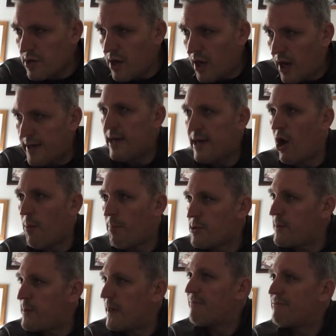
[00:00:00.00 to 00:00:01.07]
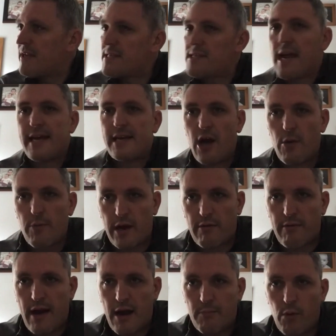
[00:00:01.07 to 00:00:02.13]
And in Hoppers, we have this saying, don't we,
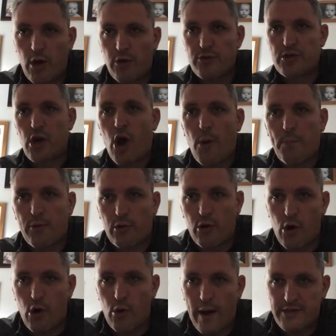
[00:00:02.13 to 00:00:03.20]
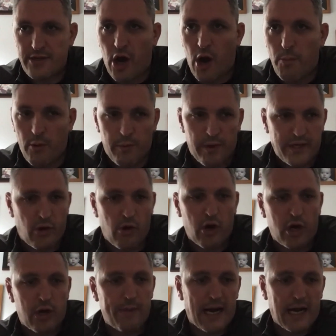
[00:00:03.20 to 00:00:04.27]
around once a Hopper, always a Hopper. We talk
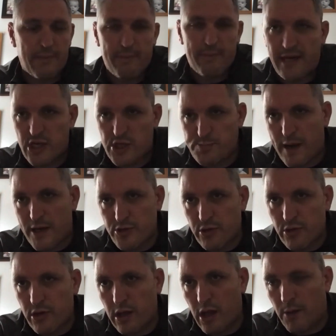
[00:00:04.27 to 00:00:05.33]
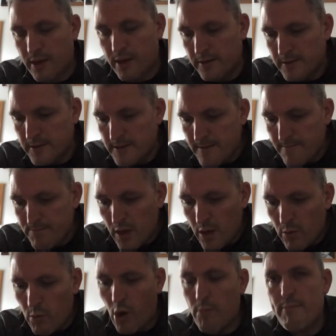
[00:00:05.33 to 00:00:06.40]
about it being a special club.
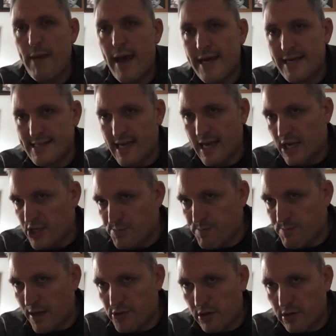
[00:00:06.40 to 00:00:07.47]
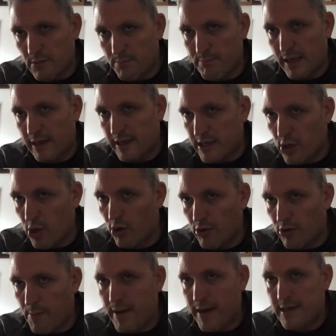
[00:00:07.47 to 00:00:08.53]
What makes it a special club, Bill, in your
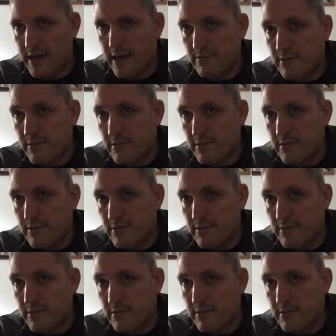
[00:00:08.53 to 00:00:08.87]
opinion?